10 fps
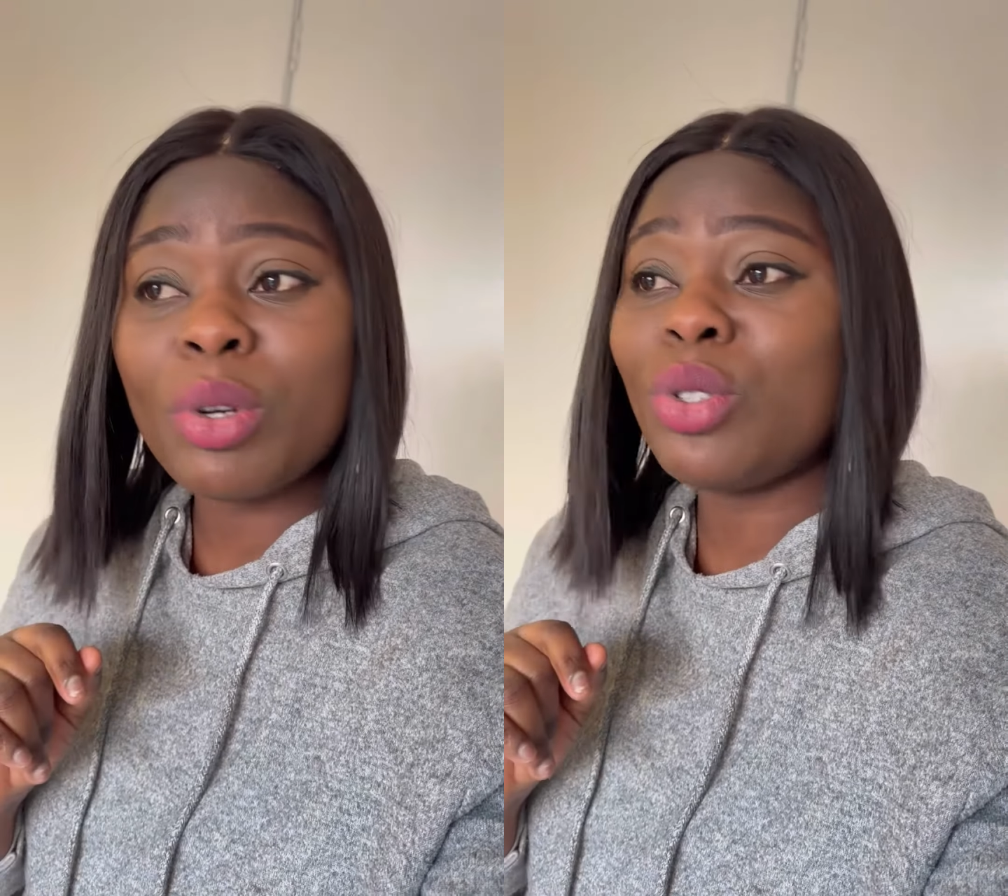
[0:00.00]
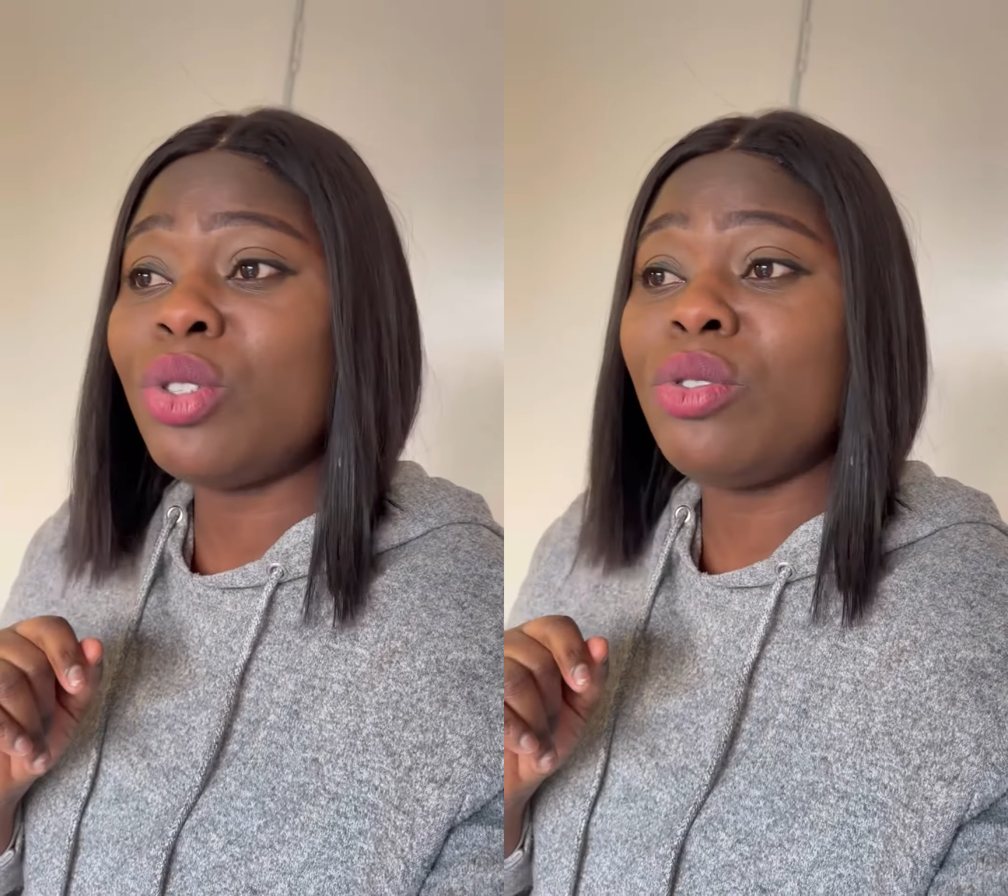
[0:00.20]

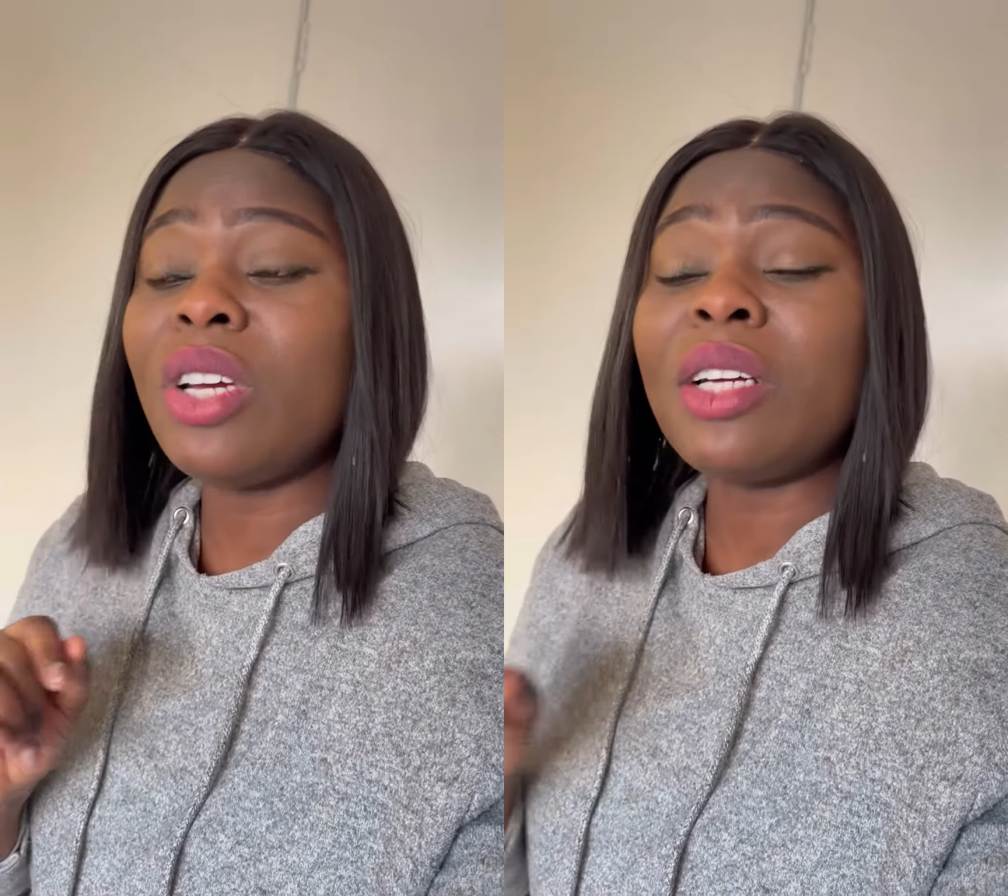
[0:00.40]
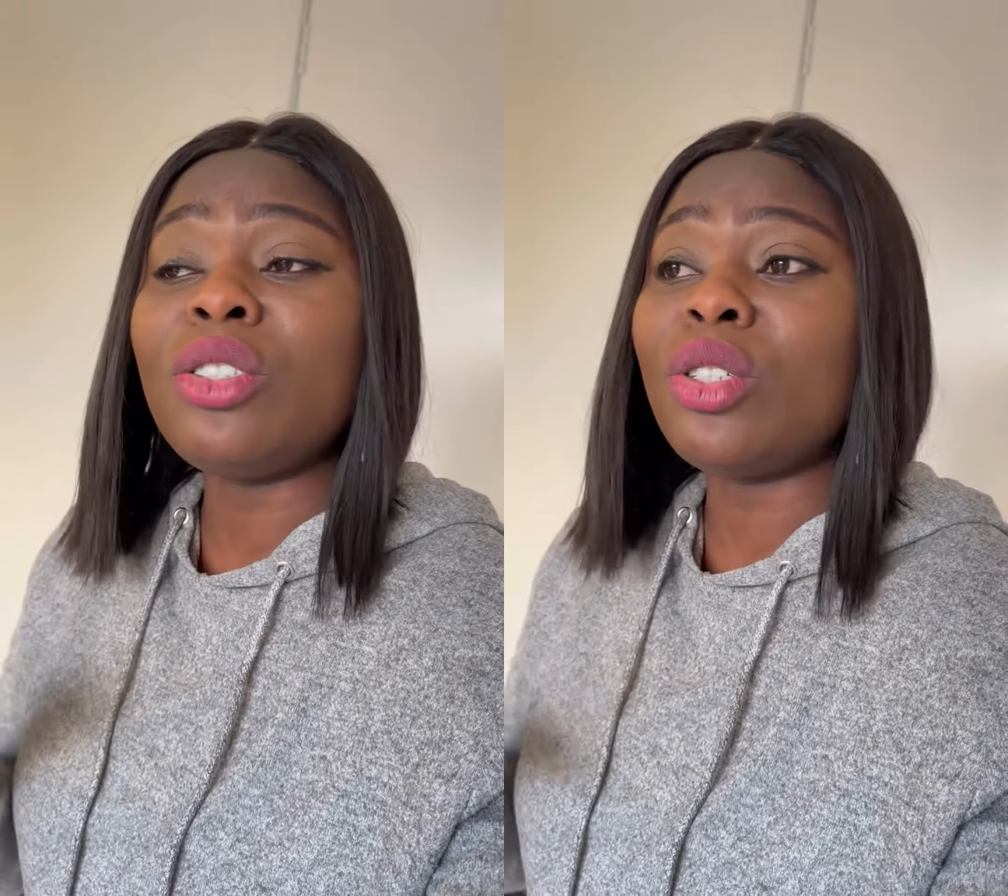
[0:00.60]
You, you
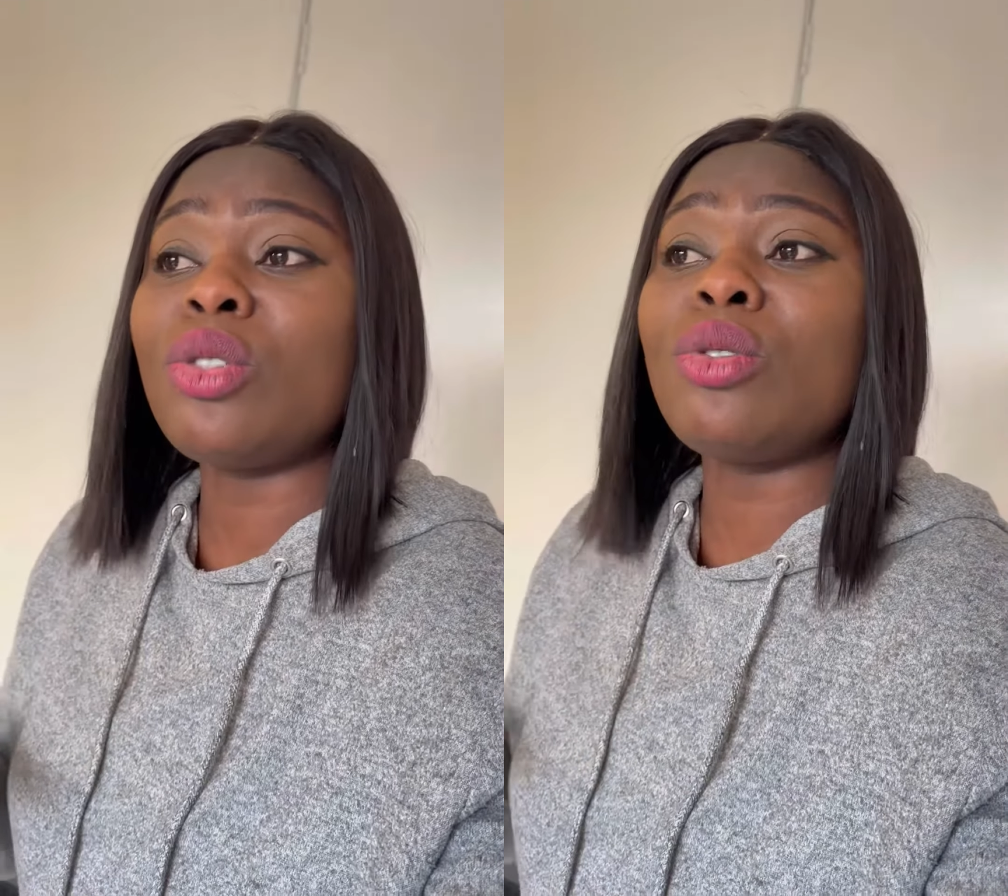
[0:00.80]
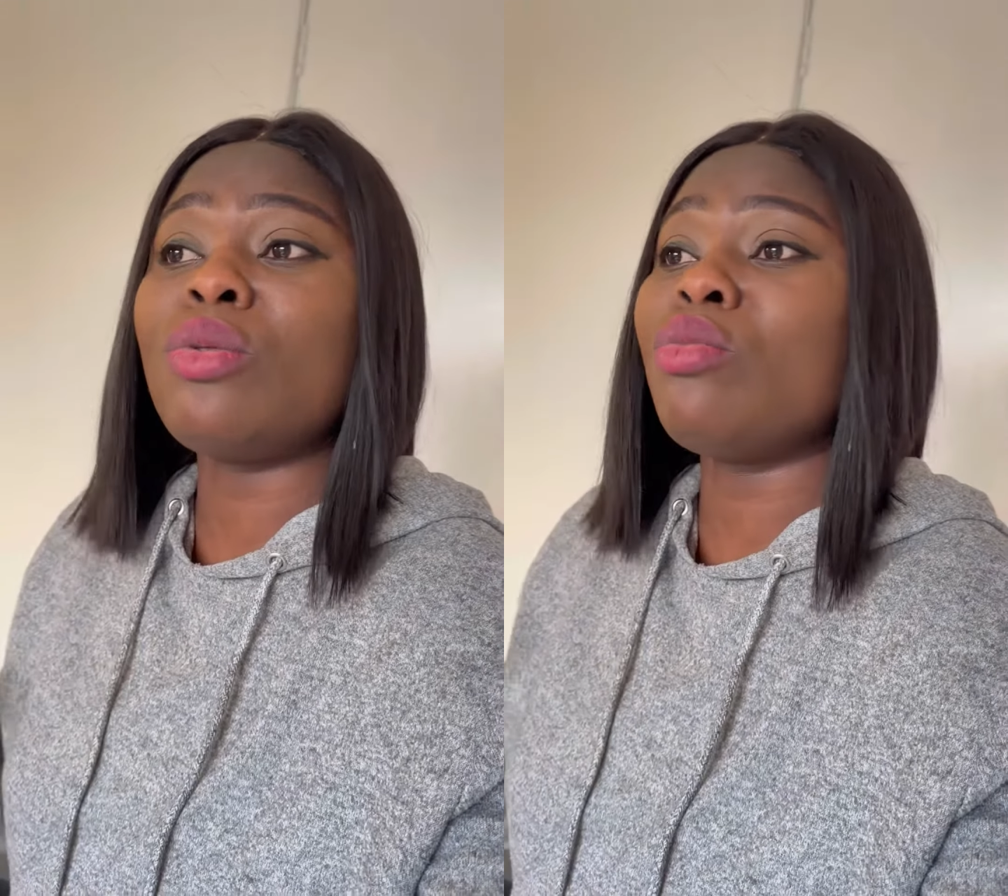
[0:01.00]
are not
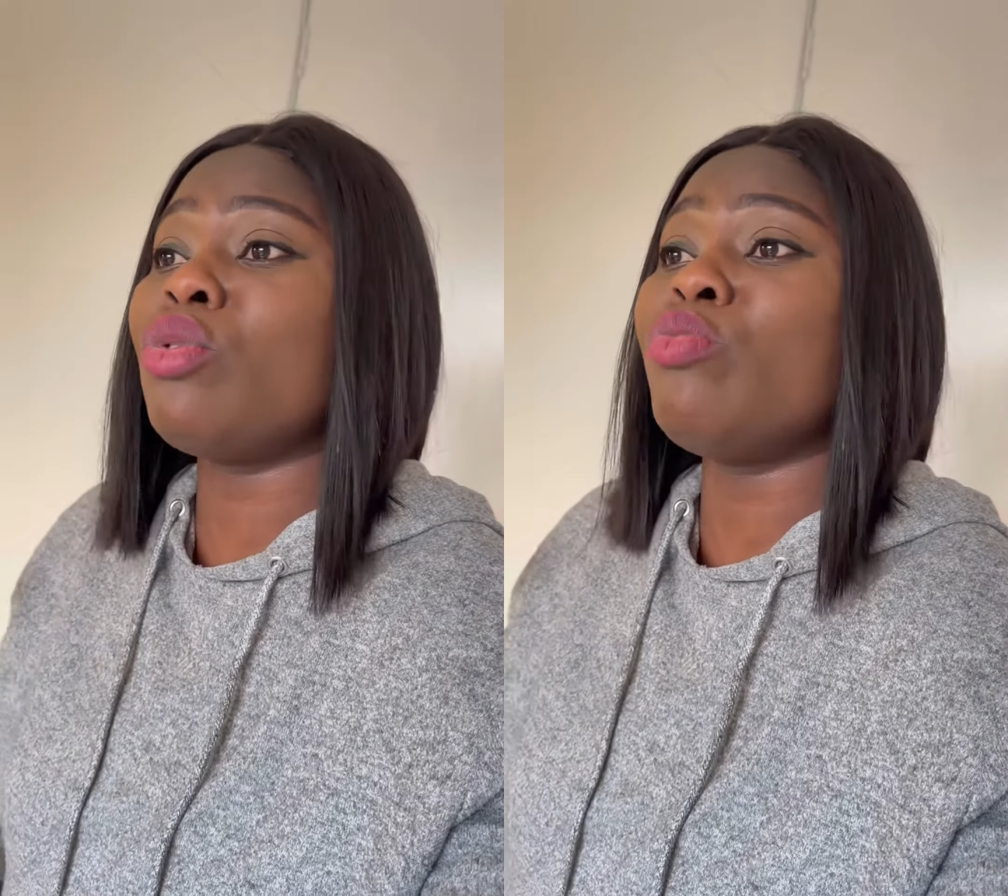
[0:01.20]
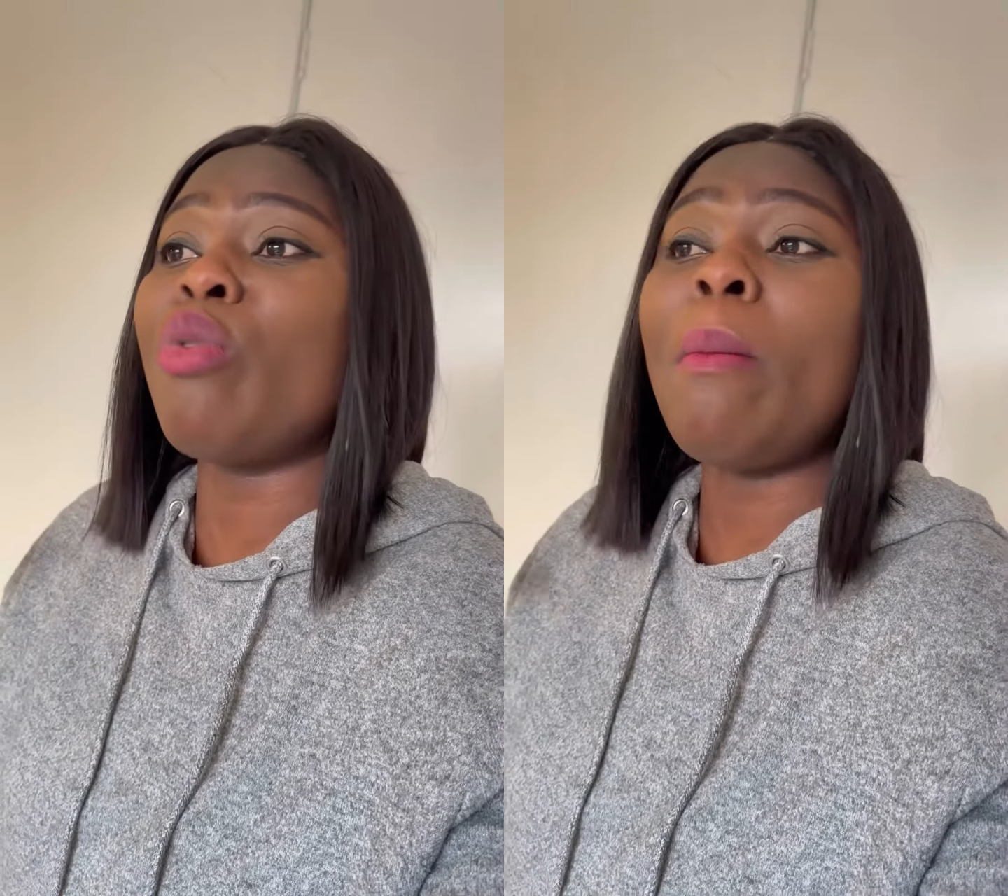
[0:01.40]
just
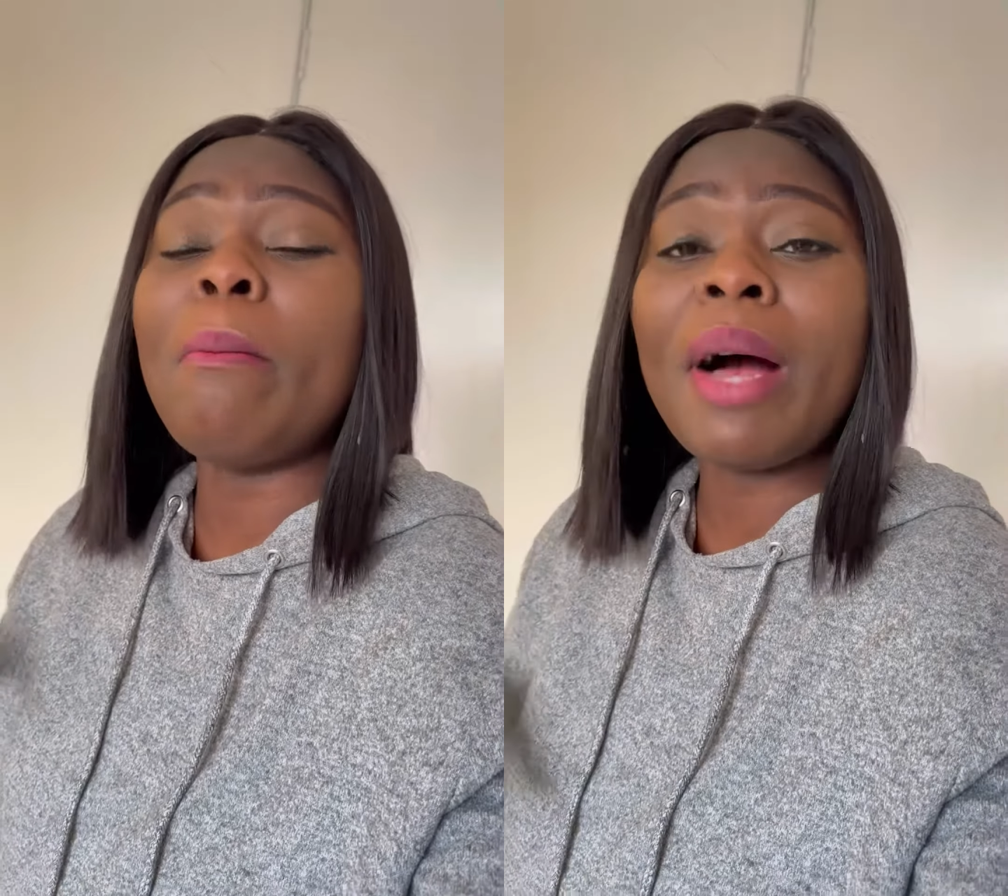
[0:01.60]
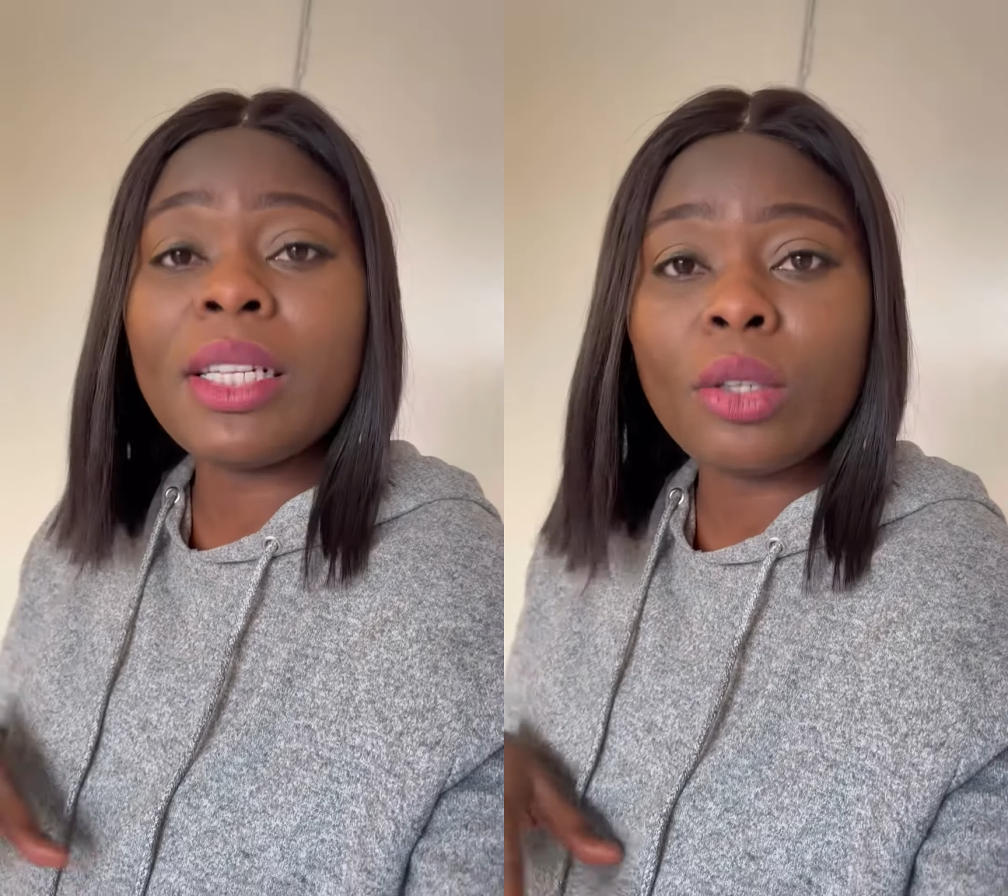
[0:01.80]
to bombard